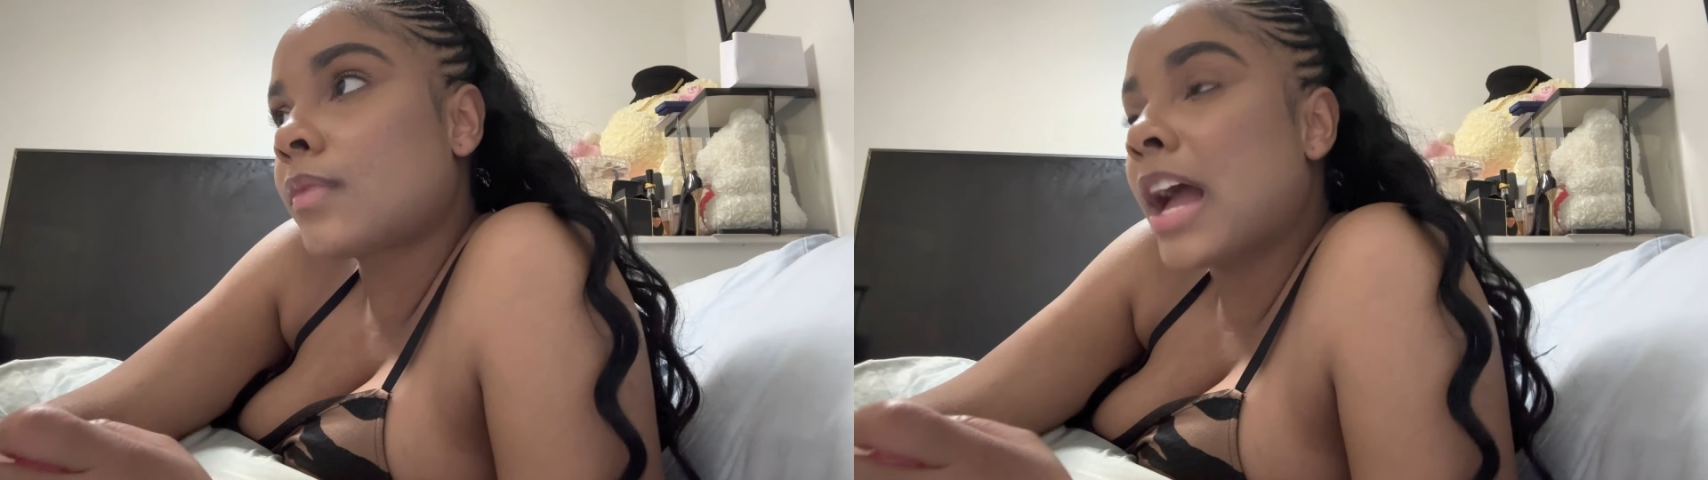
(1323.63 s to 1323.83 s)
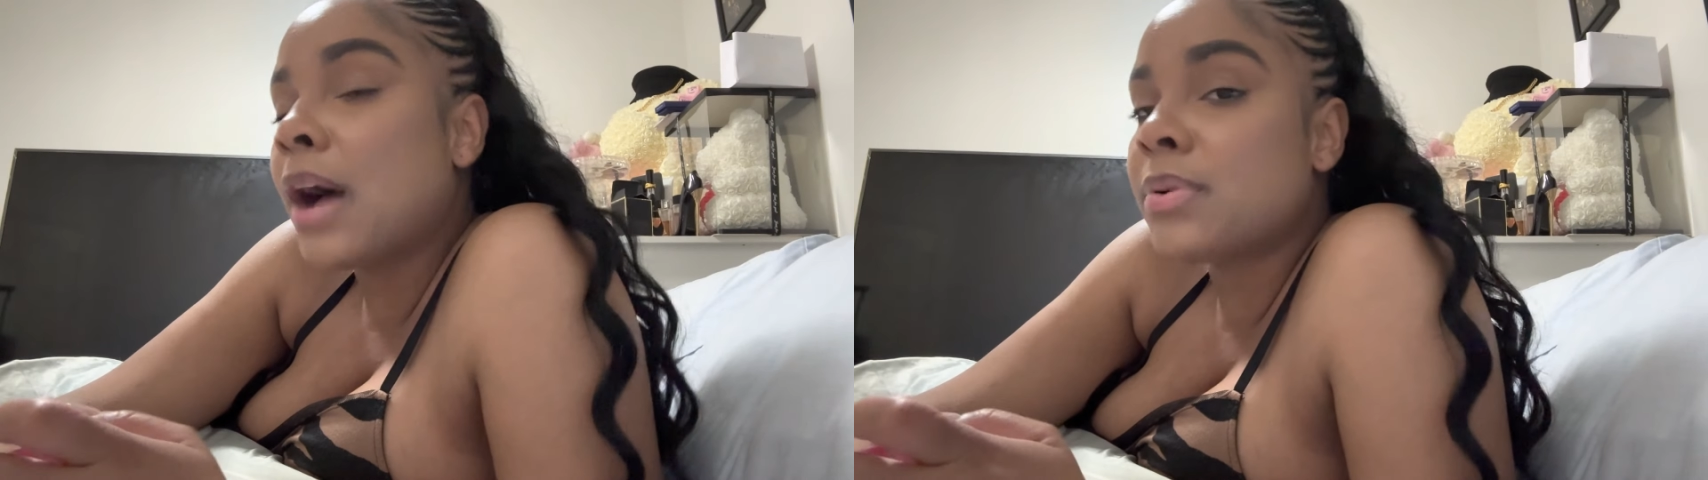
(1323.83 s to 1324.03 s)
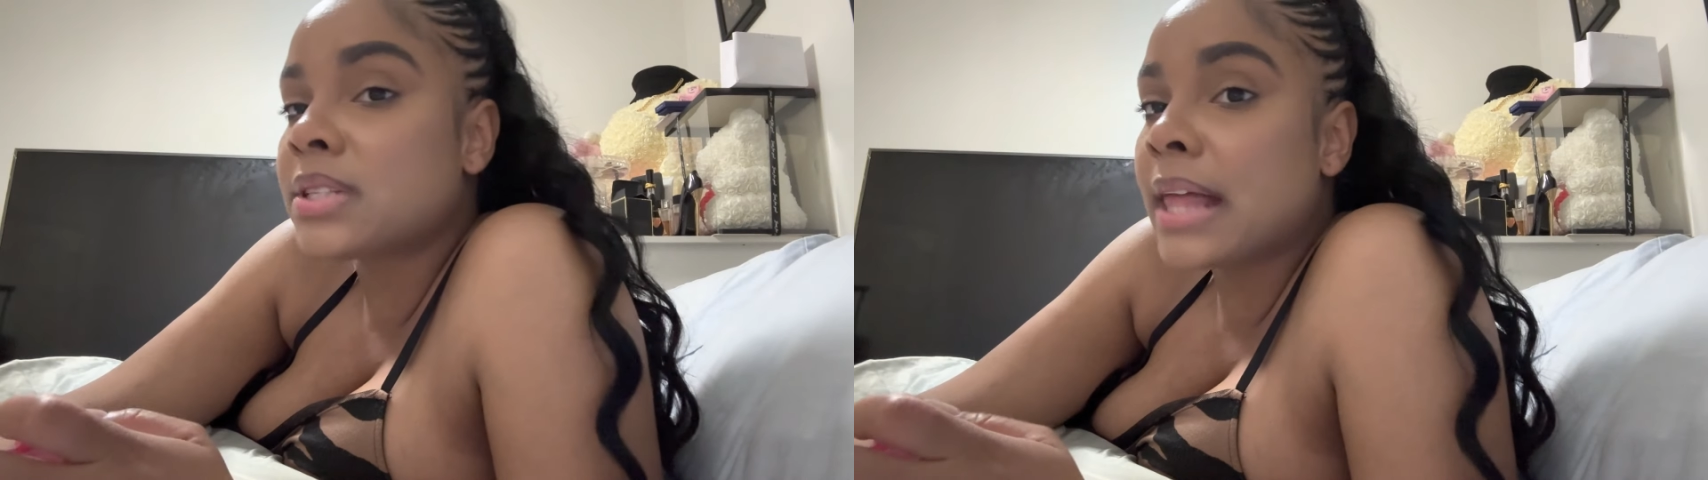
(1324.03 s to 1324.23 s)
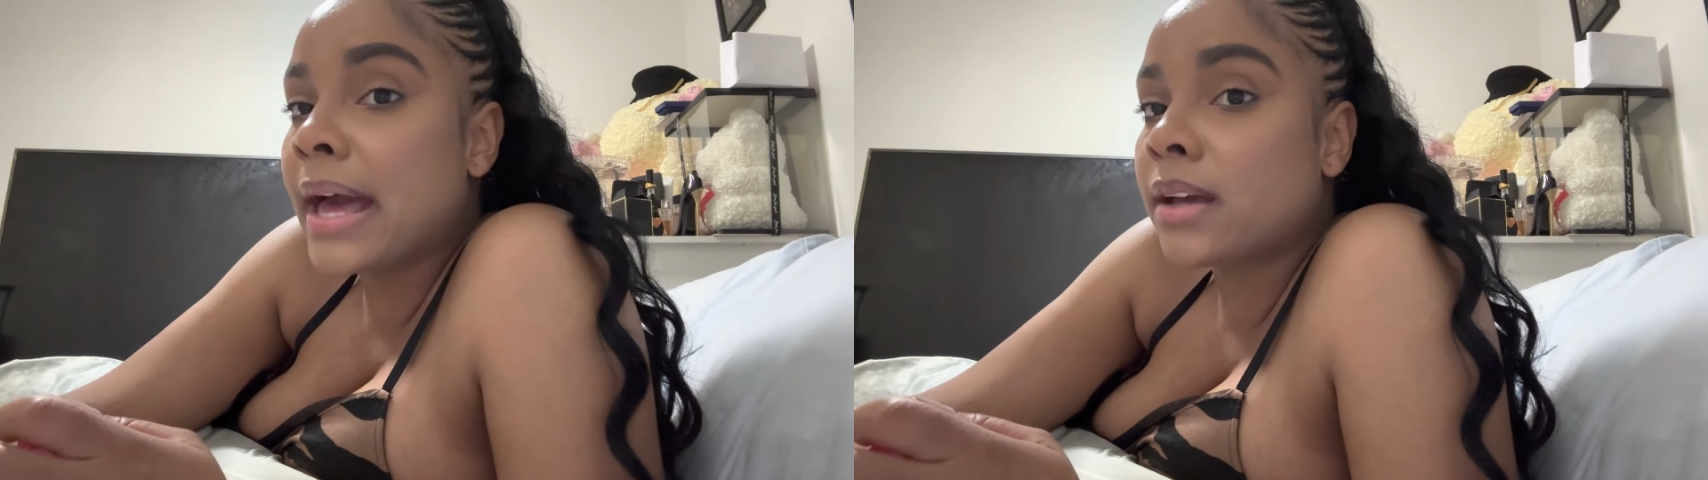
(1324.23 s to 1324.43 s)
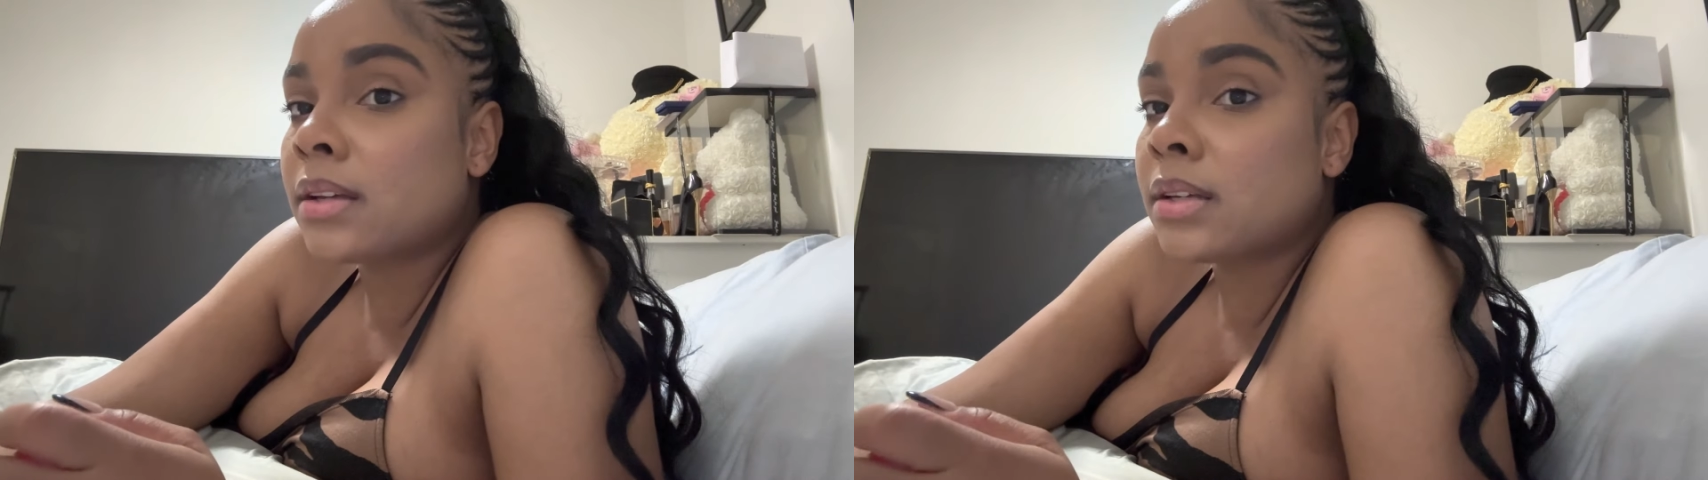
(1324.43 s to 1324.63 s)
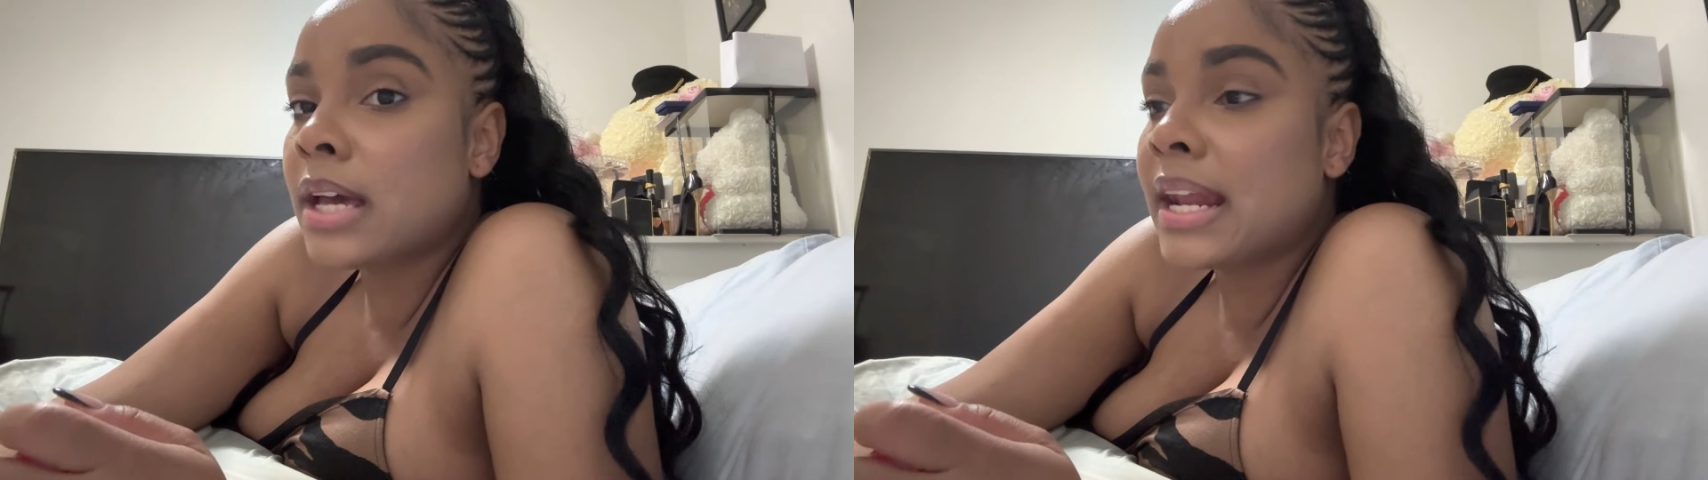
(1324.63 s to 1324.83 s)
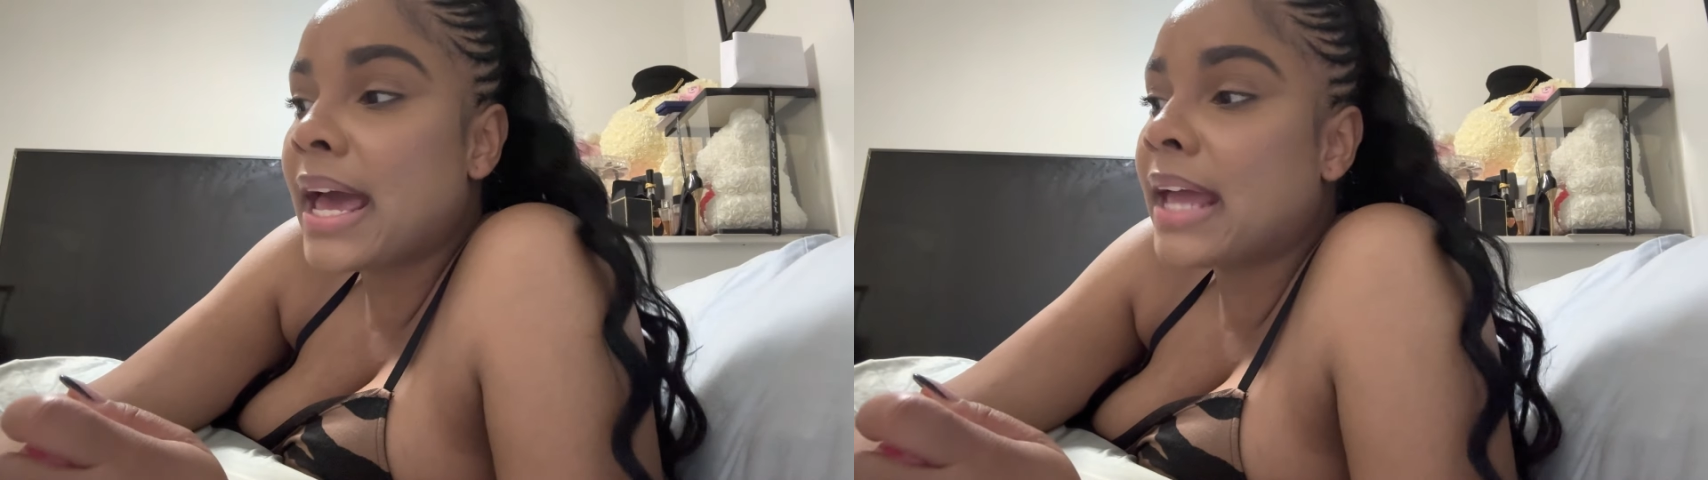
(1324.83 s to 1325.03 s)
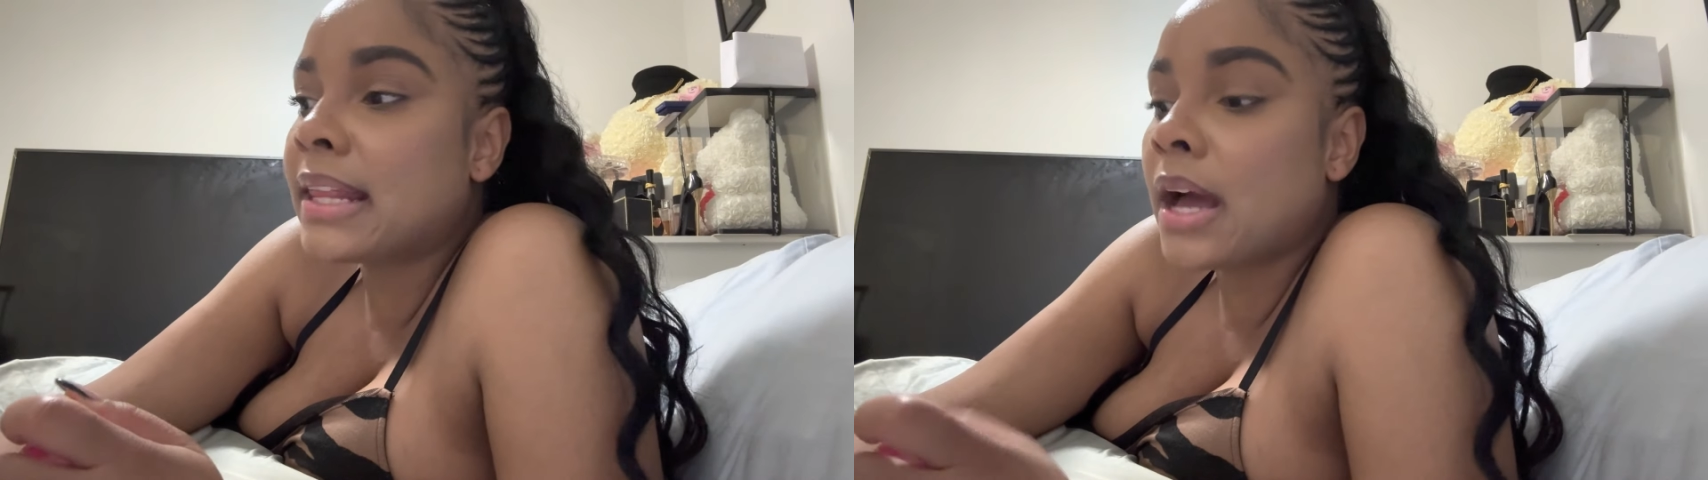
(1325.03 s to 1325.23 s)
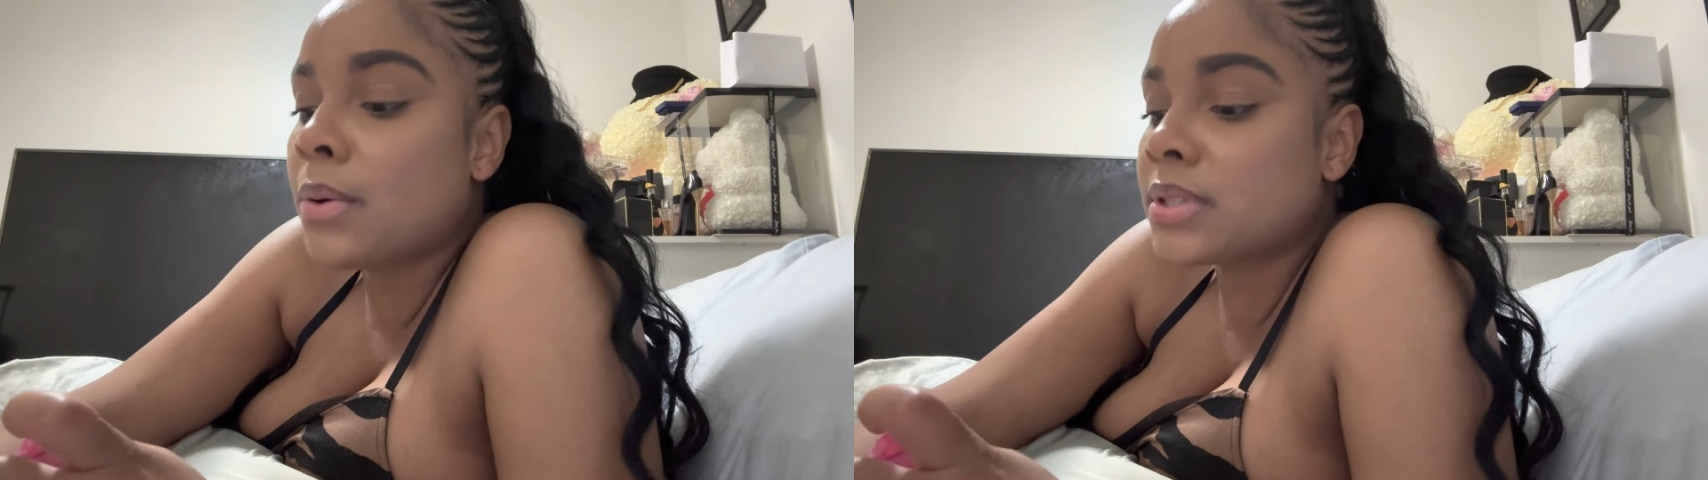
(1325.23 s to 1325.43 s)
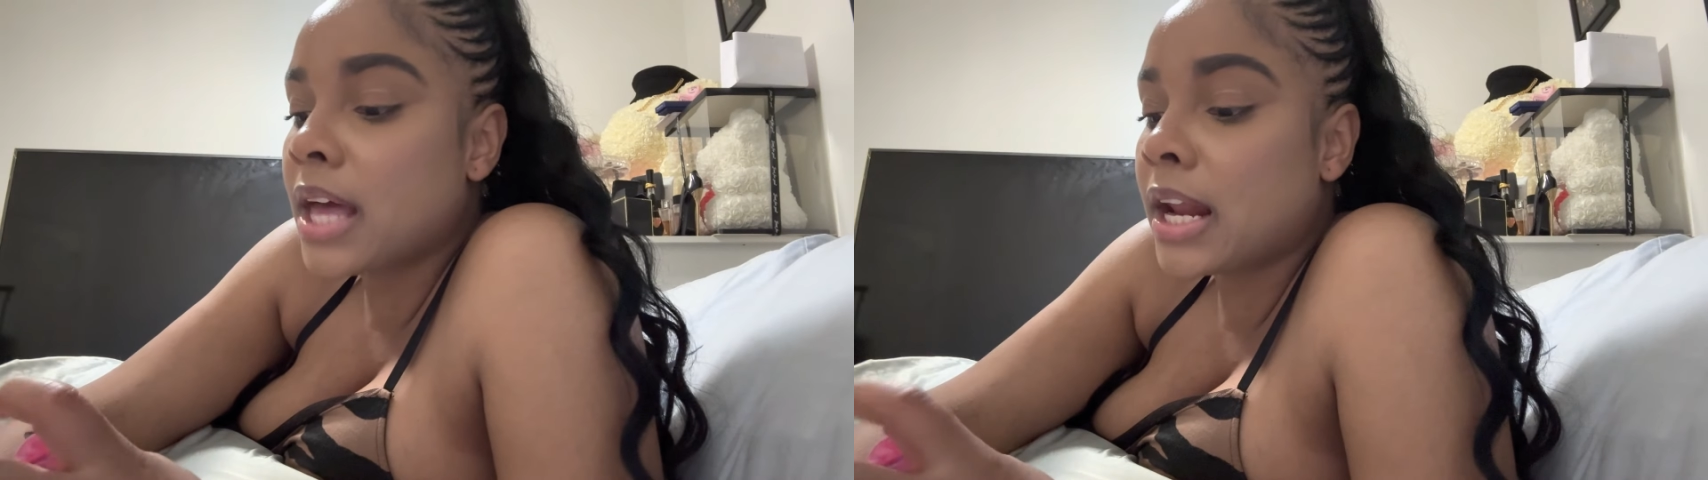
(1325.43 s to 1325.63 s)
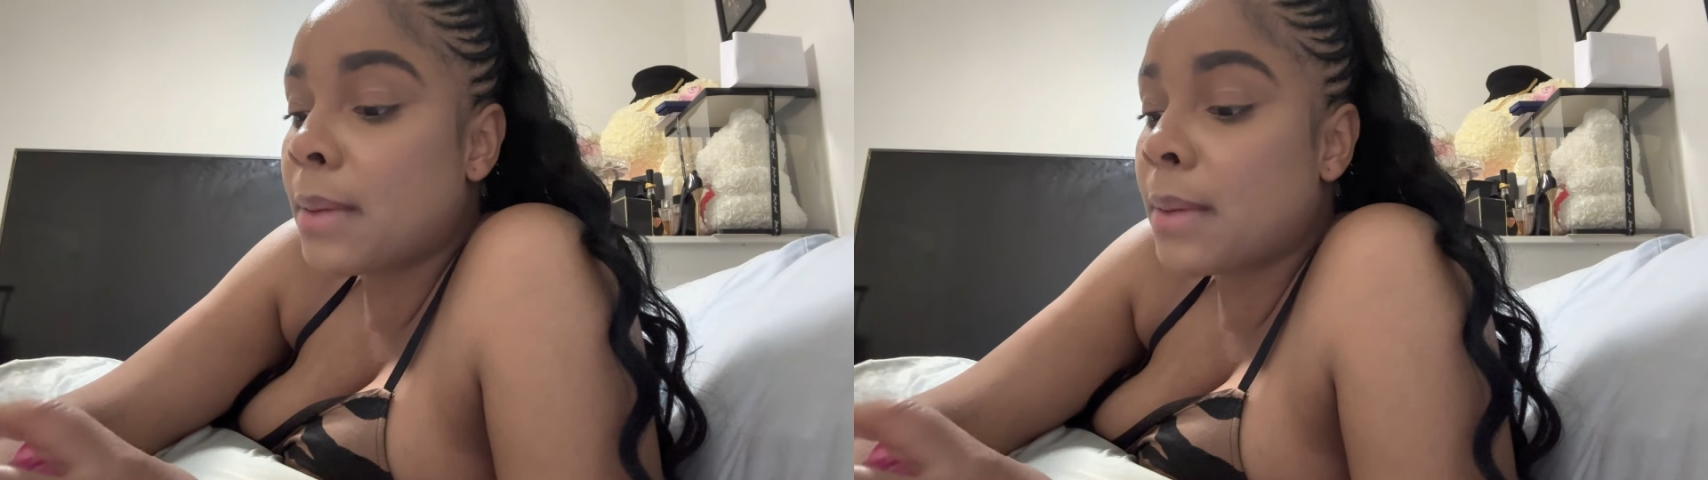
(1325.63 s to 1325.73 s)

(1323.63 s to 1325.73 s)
I was slack, and I hate that I was slack.